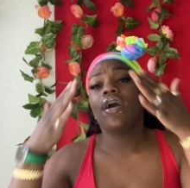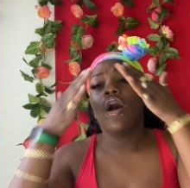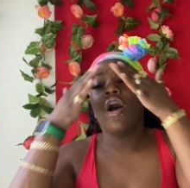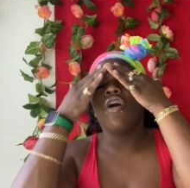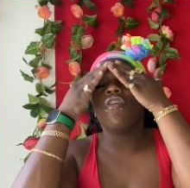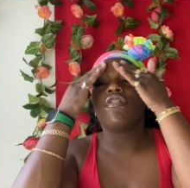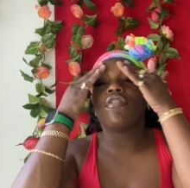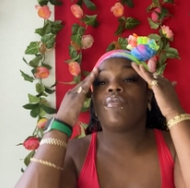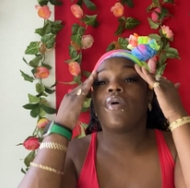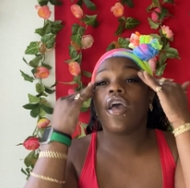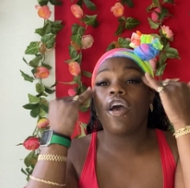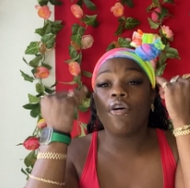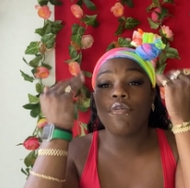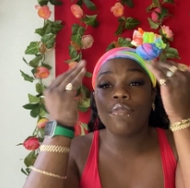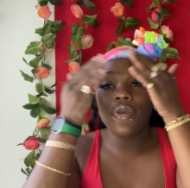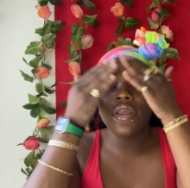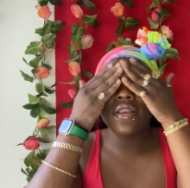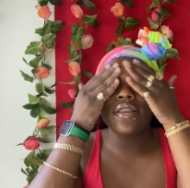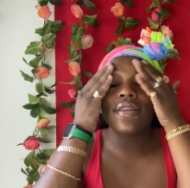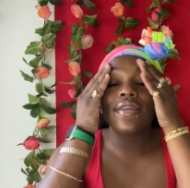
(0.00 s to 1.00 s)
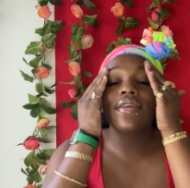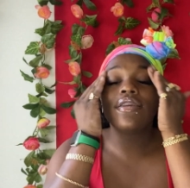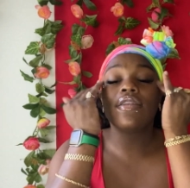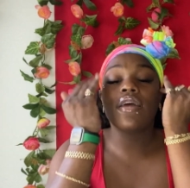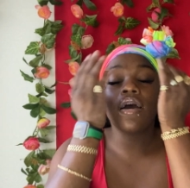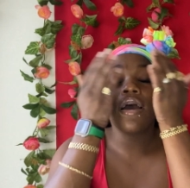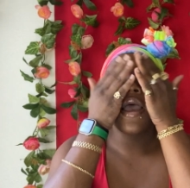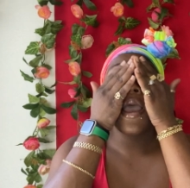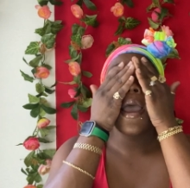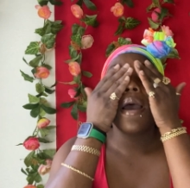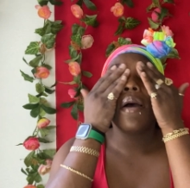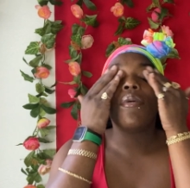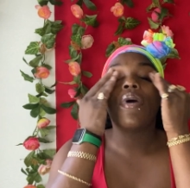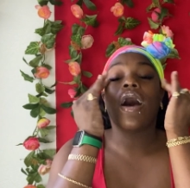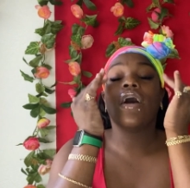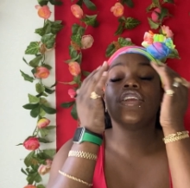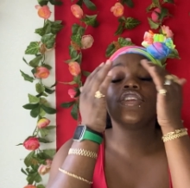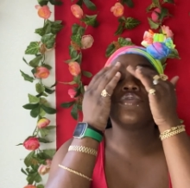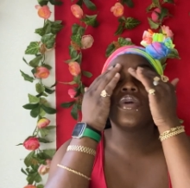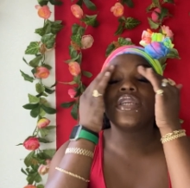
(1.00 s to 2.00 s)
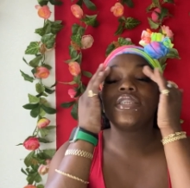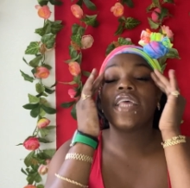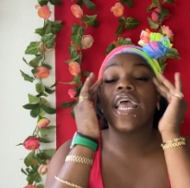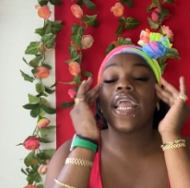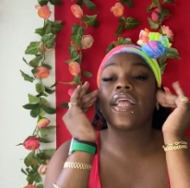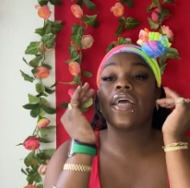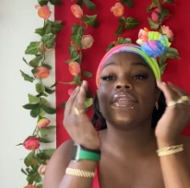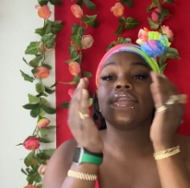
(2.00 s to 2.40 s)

overwhelming, you know. But I just want to take